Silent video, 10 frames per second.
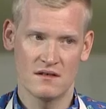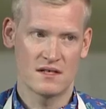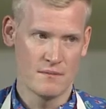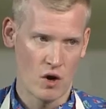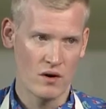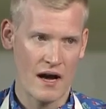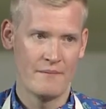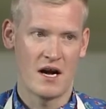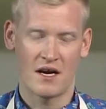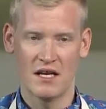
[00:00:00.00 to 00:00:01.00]
smoke,
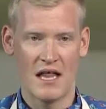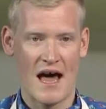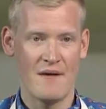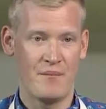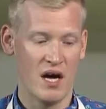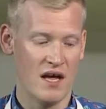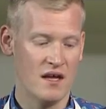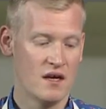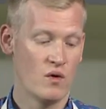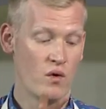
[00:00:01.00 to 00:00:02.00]
I'm not going to lie, but
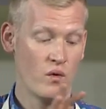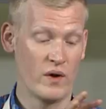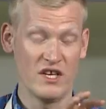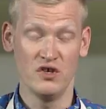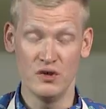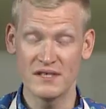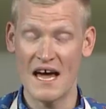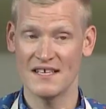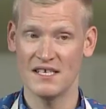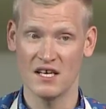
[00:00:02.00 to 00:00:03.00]
when you use it
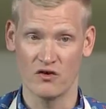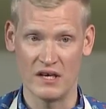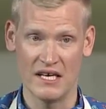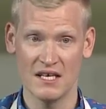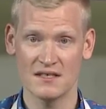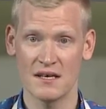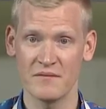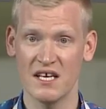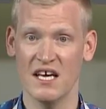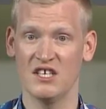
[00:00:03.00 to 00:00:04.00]
as an ingredient in
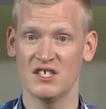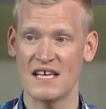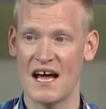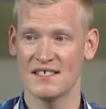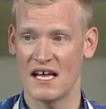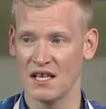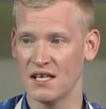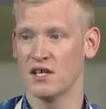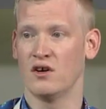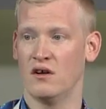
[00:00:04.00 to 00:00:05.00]
something, it just adds that
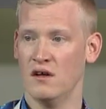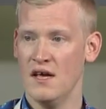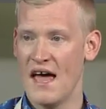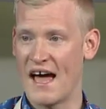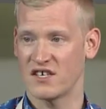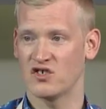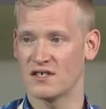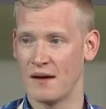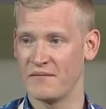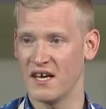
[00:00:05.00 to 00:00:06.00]
little extra
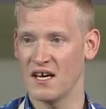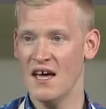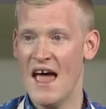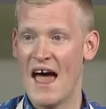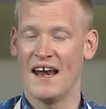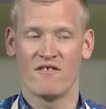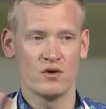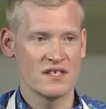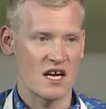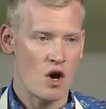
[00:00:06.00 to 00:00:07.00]
something, and
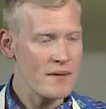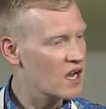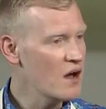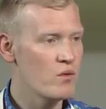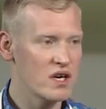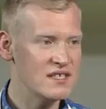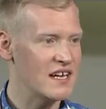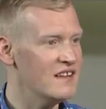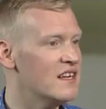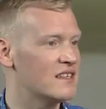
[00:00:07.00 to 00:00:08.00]
everyone's like, oh my God, what is
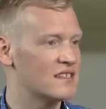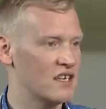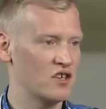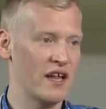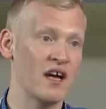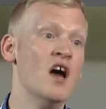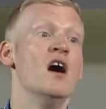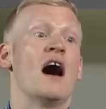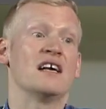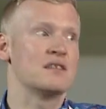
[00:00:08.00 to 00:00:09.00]
in this? And you're like,
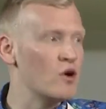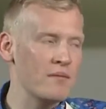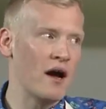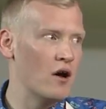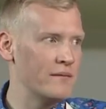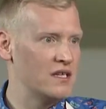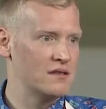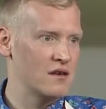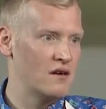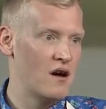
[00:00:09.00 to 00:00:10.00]
I smoked my
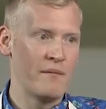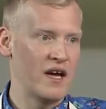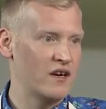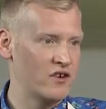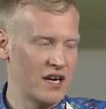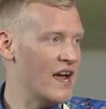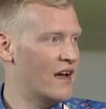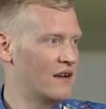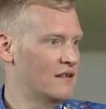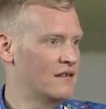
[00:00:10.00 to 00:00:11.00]
almonds on my green
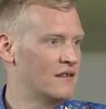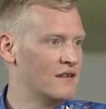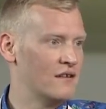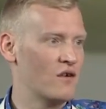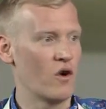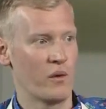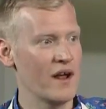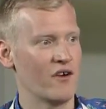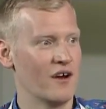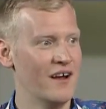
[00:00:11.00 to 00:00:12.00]
egg, or
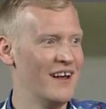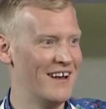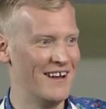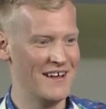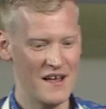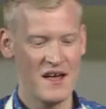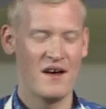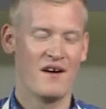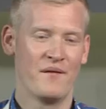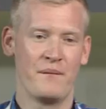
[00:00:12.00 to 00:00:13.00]
whatever.
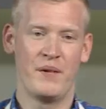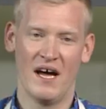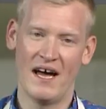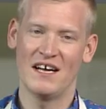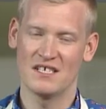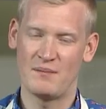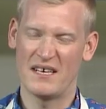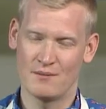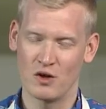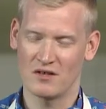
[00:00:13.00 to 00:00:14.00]
But I just buy
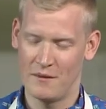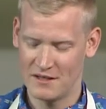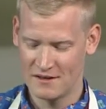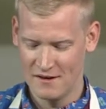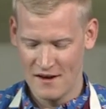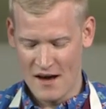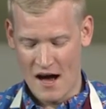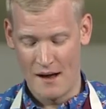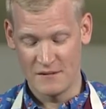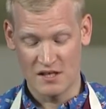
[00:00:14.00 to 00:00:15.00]
smoked almonds.
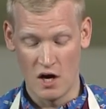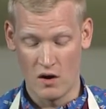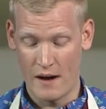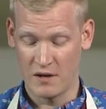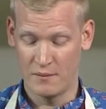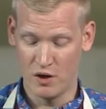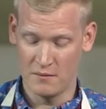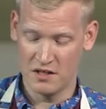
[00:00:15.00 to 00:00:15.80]
So I'm going to put them